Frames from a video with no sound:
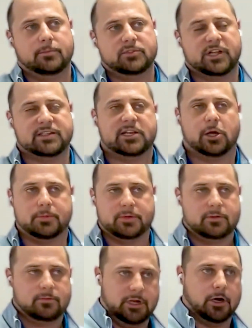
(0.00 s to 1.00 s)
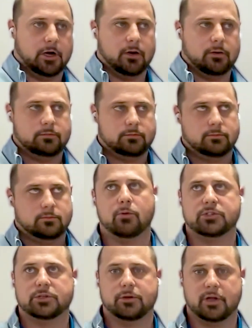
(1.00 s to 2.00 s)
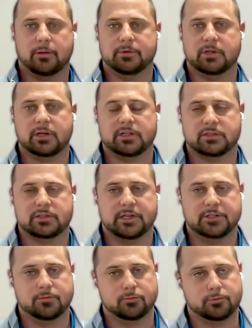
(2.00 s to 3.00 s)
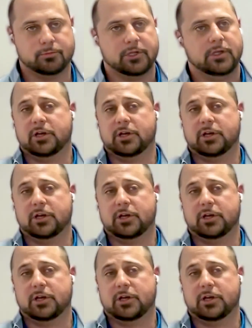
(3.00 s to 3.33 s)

So that's helped in how we're showing up in the consultation room.